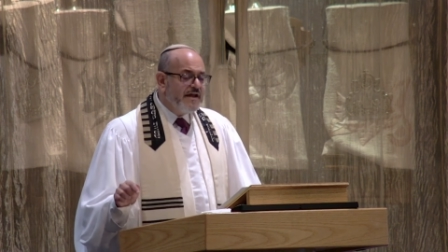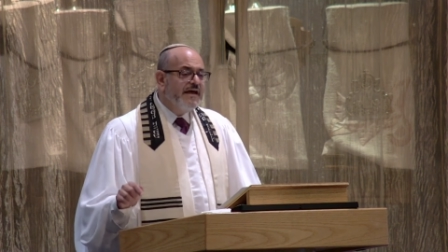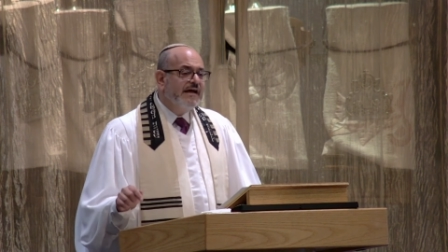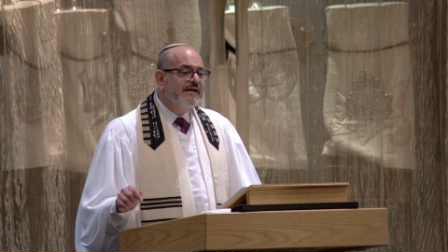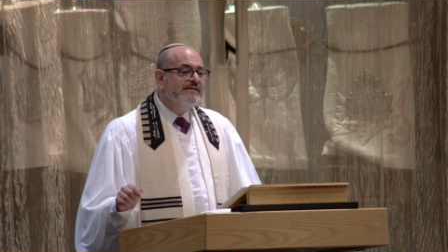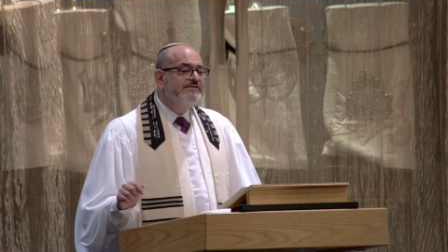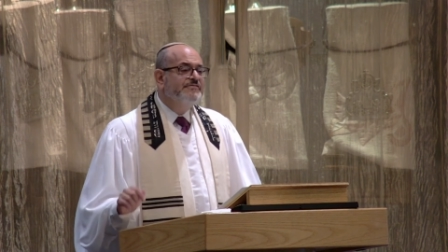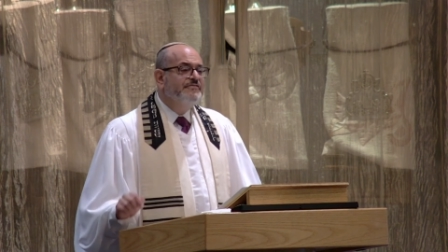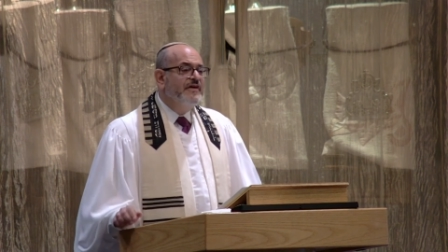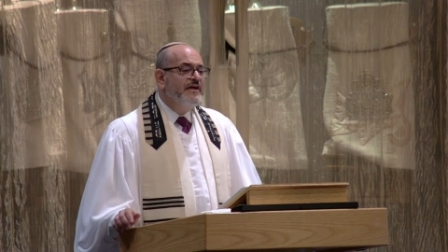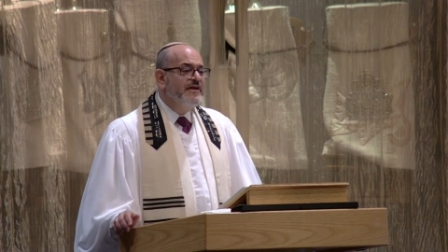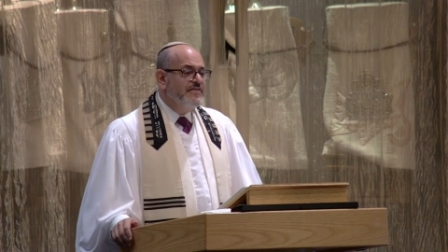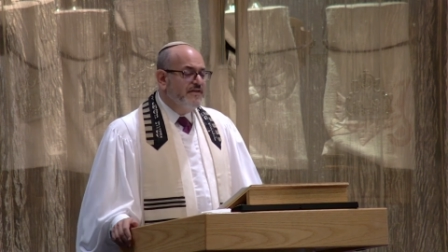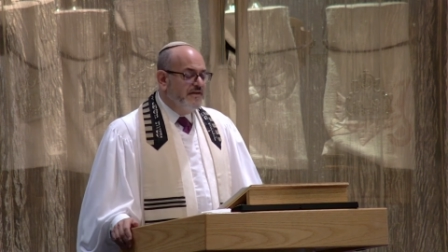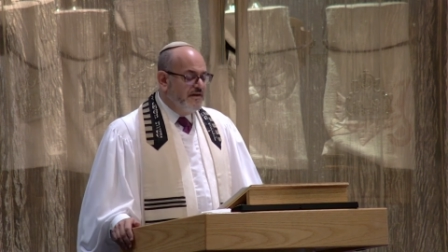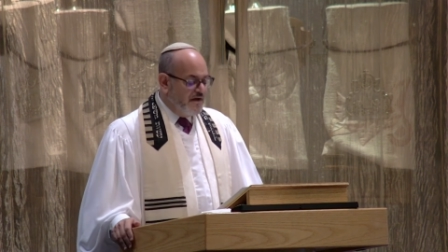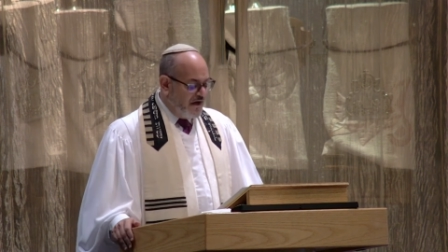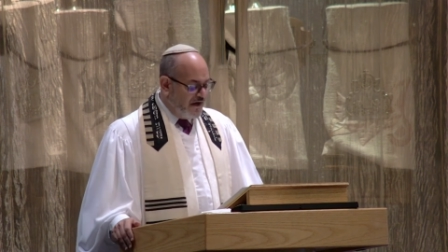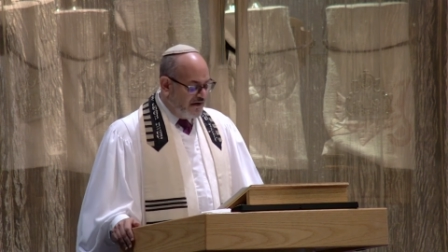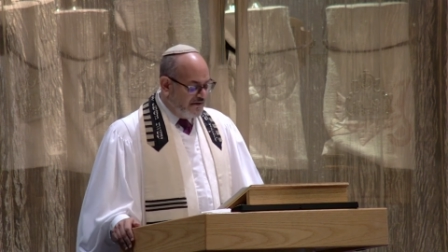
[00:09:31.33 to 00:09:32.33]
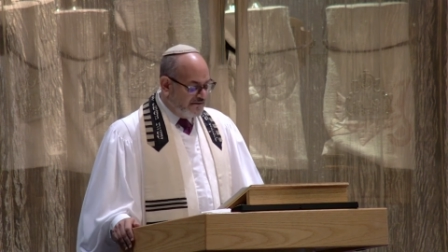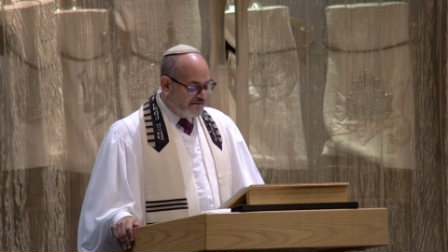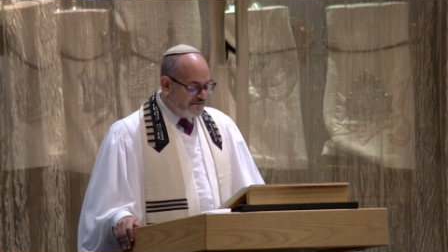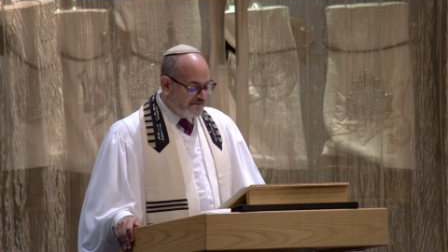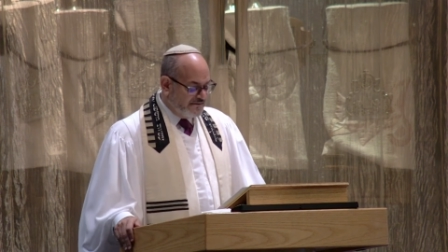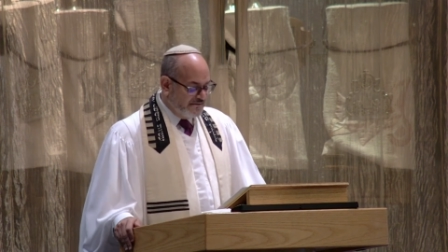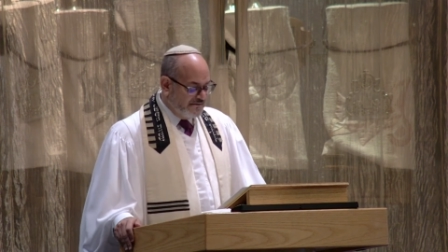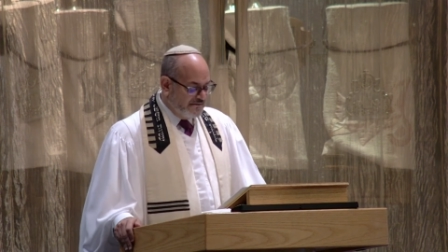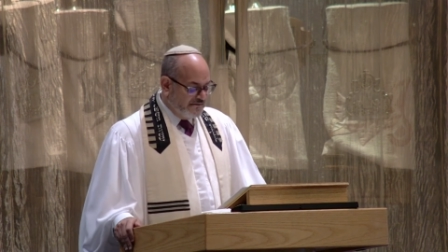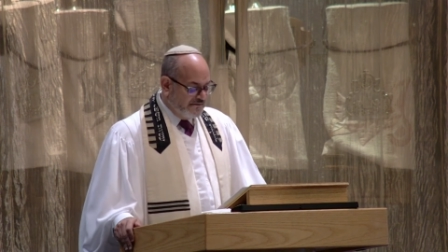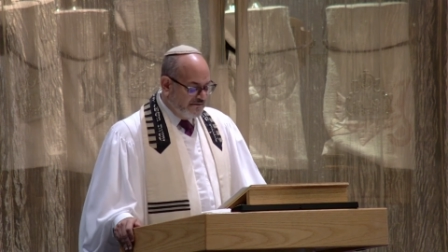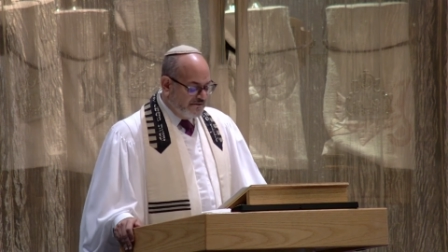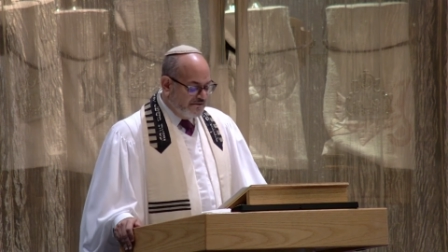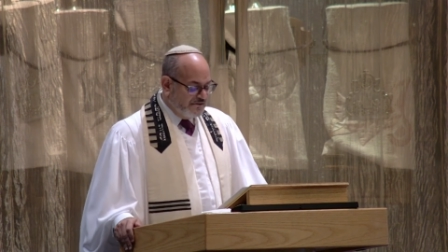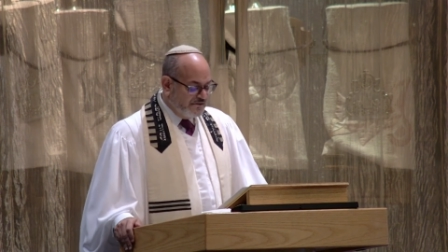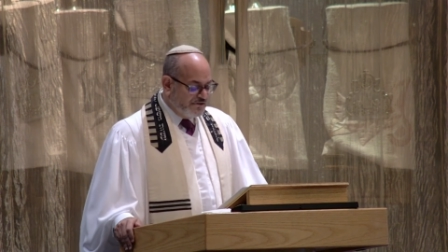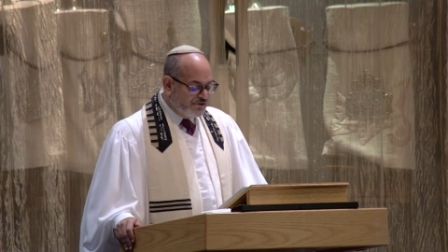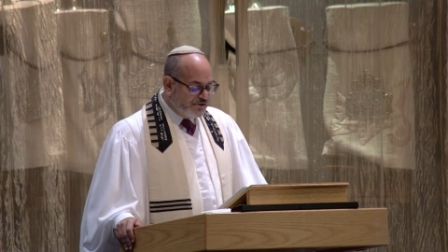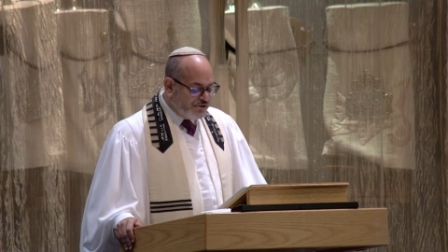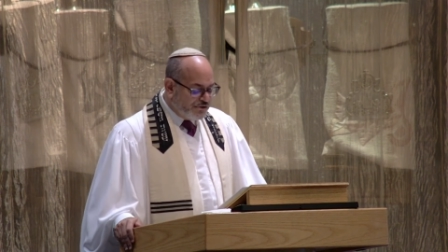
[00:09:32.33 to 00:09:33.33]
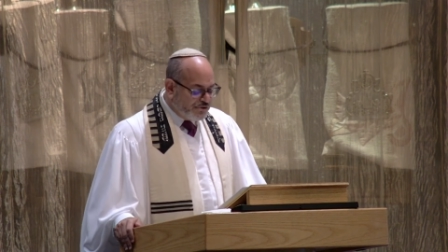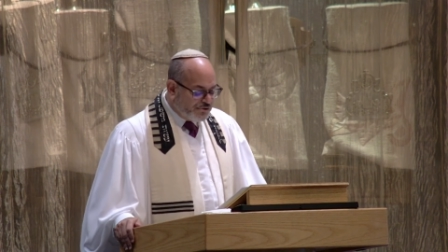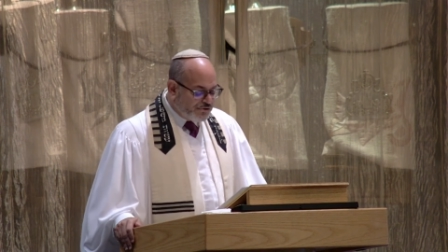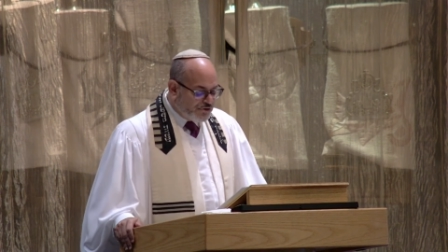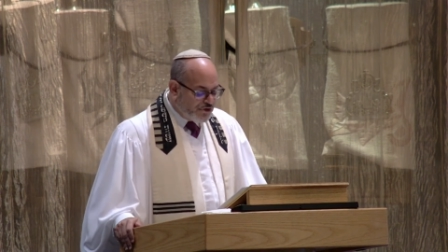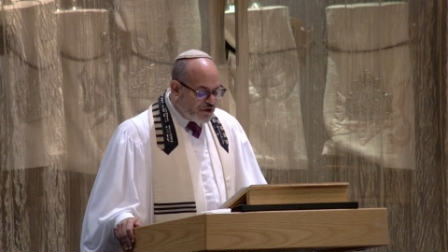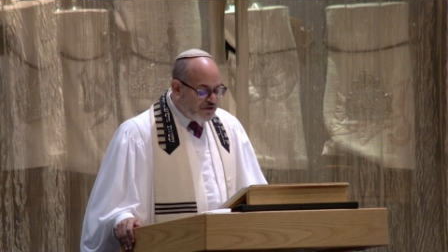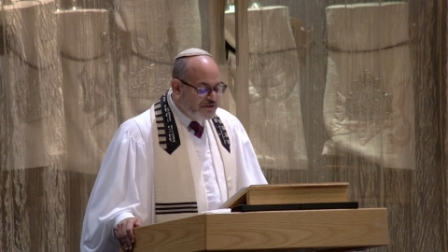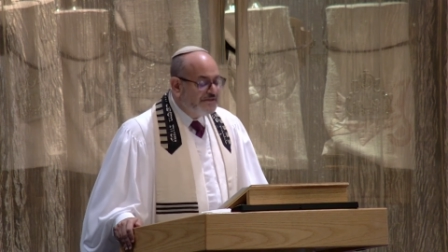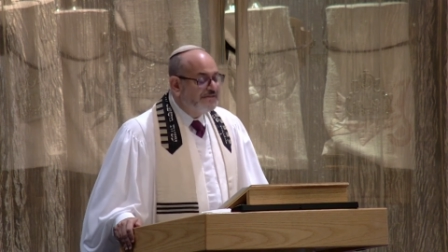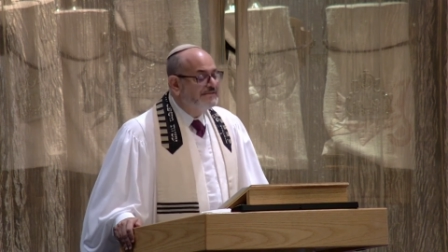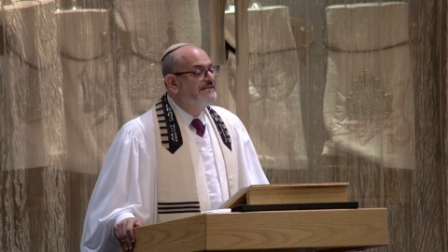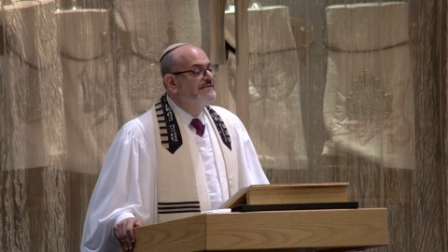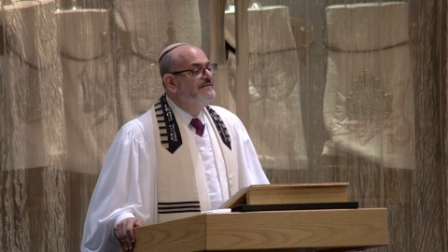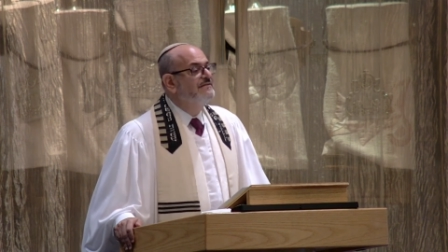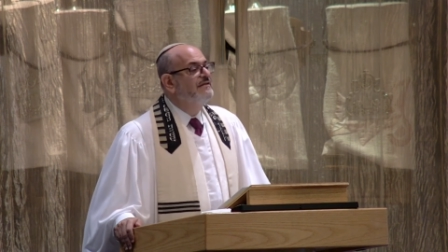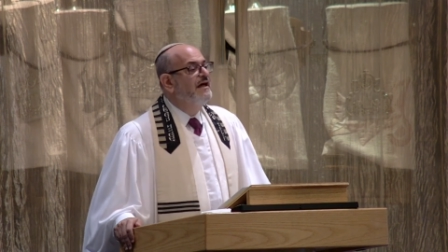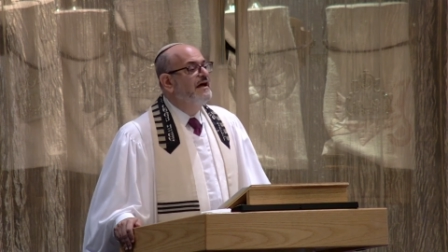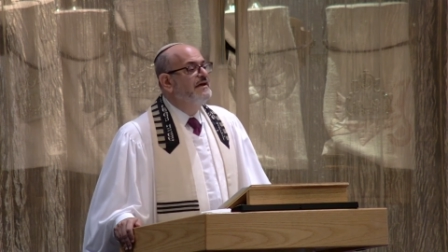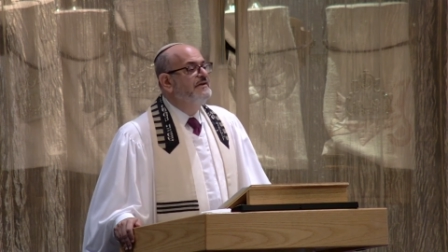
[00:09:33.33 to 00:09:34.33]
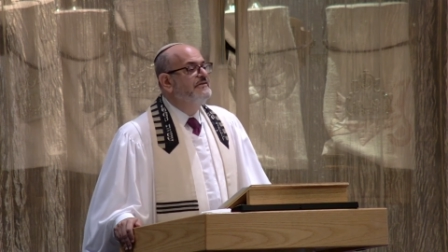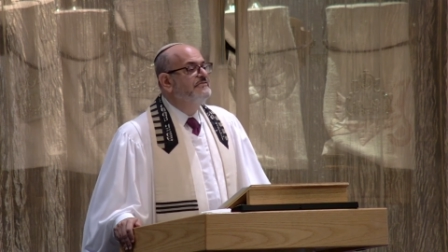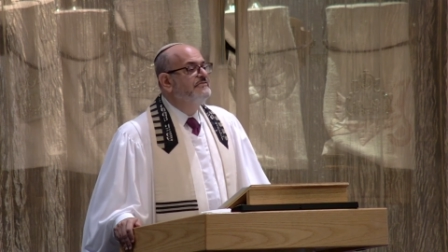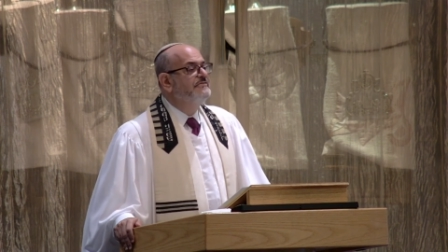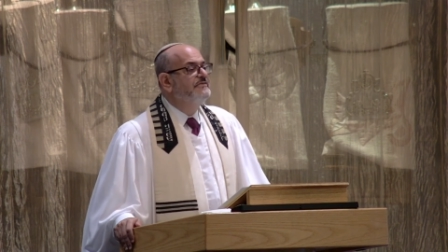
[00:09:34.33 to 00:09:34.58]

has faith in us to choose goodness and life